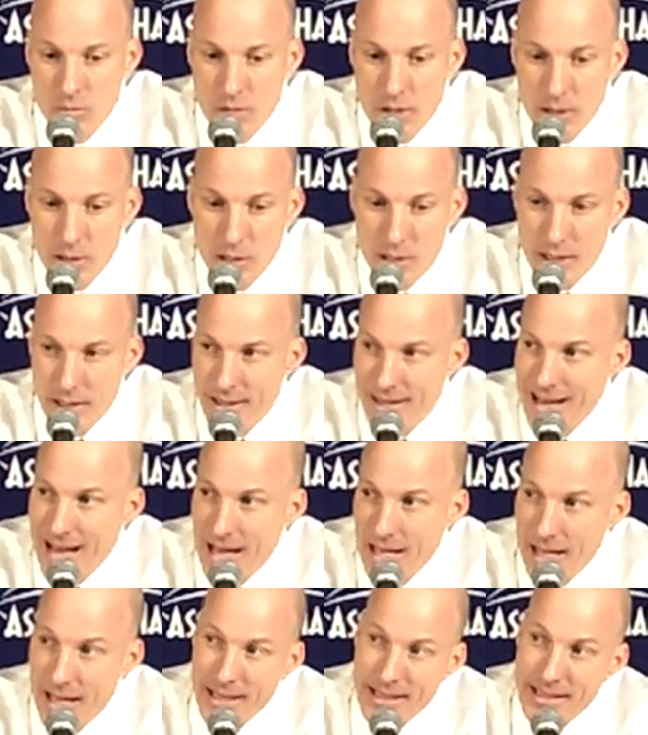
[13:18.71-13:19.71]
I look at a
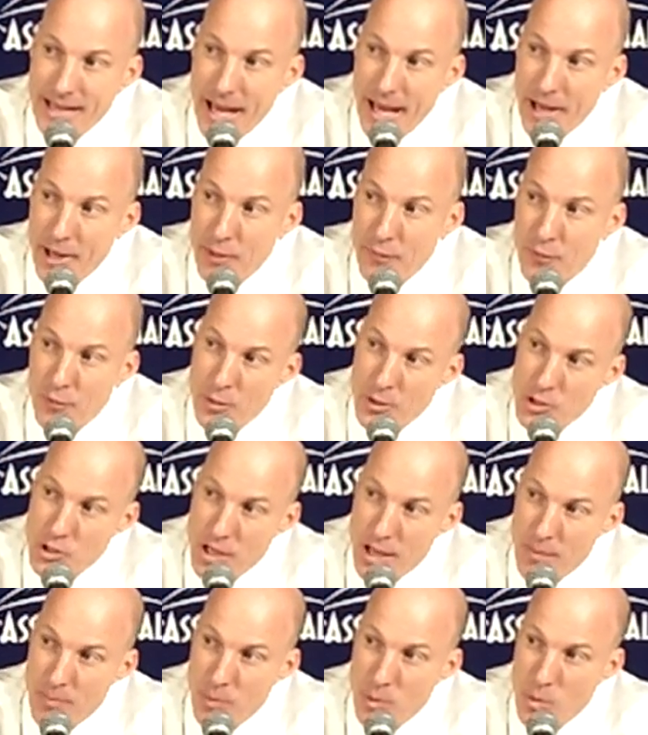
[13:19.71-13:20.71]
guy like Nnanna, for
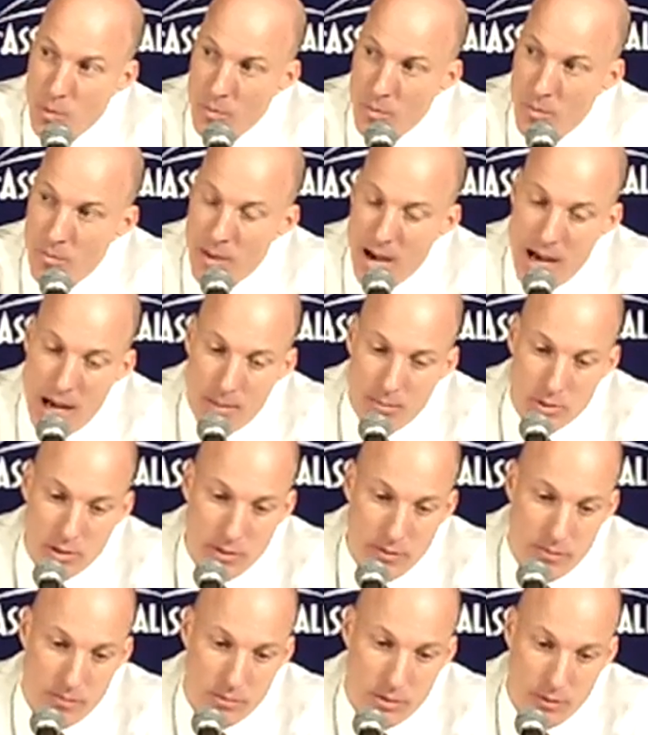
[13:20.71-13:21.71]
example, Bob,
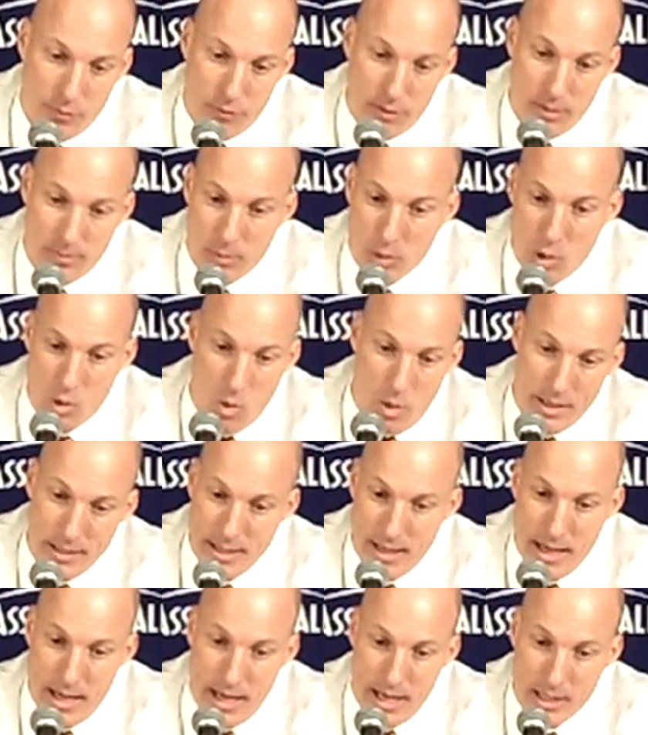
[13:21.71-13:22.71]
to flip the coin
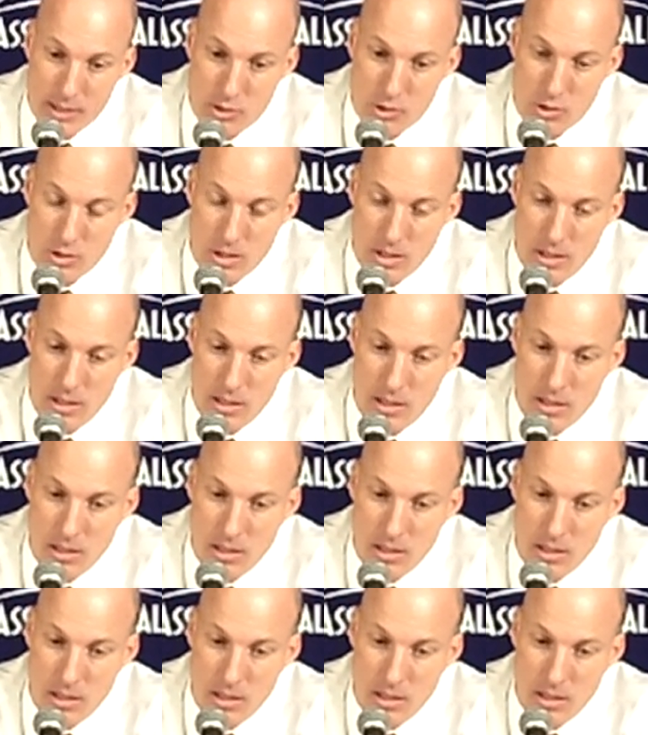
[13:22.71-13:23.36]
to us.